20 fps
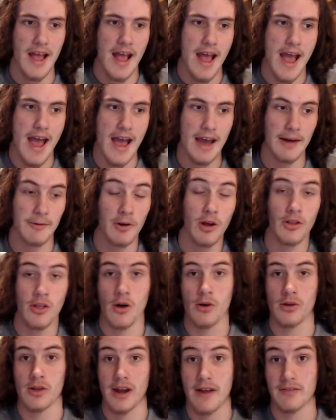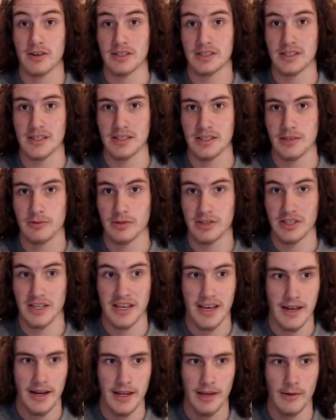And we all know that ever since he was a
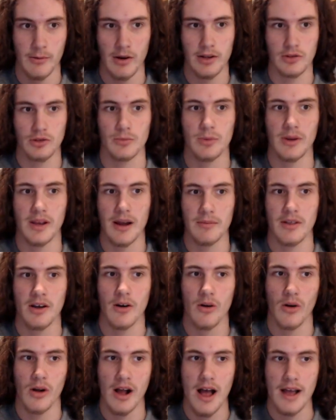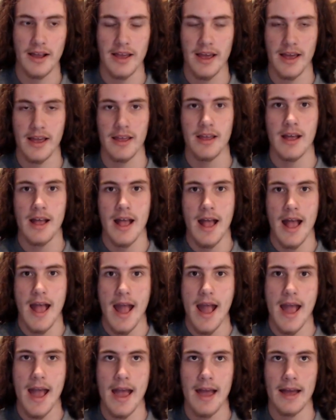kid, he wanted to become the Hokage.
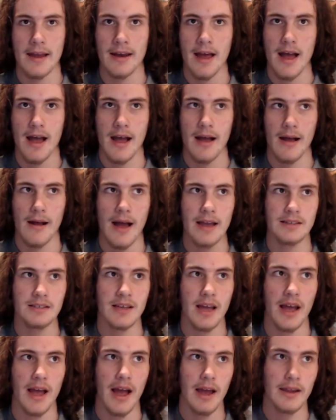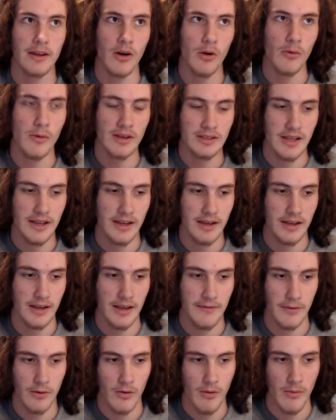And I always, like,
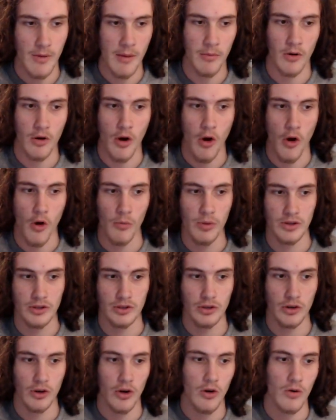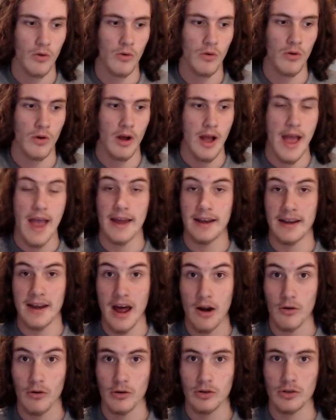if you remember Obito and
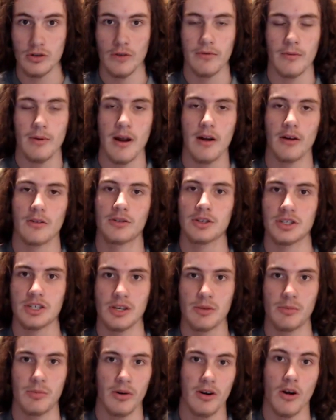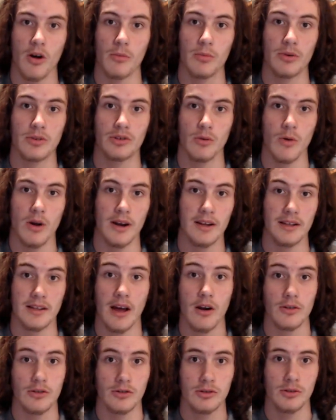Naruto from Naruto Shippuden, Obito wanted
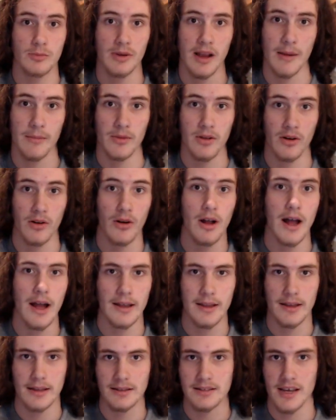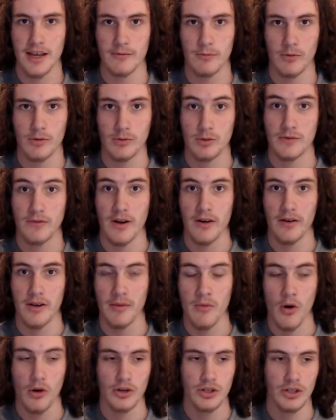Naruto to become the Hokage at the end, which was very
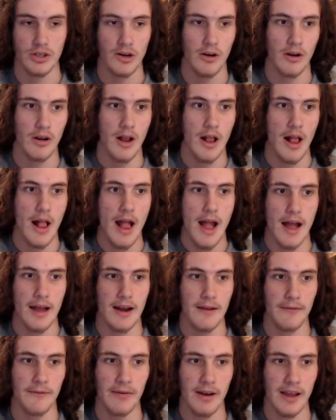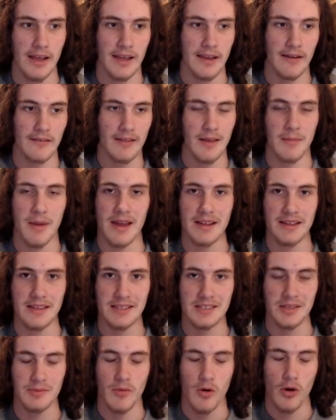emotional. And I feel like if they make
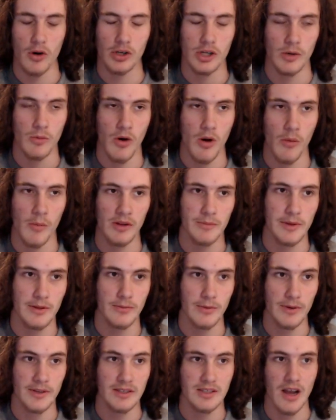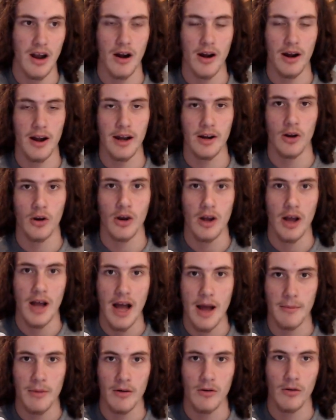this emotional moment between Sarada and
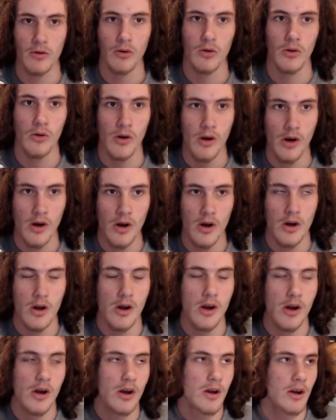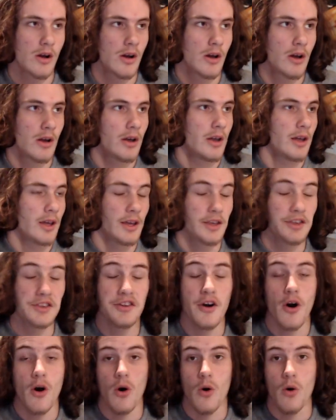Konohamaru,
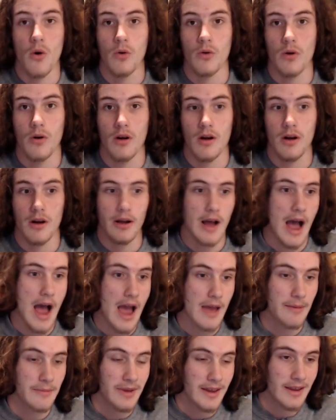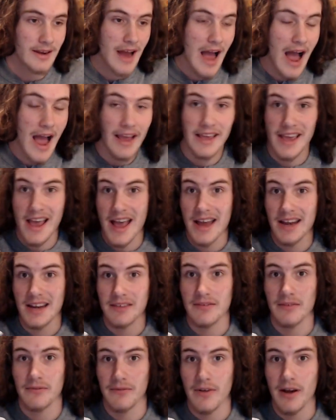yo, I mean, I can't
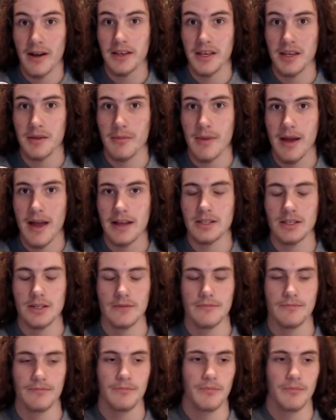even fucking imagine.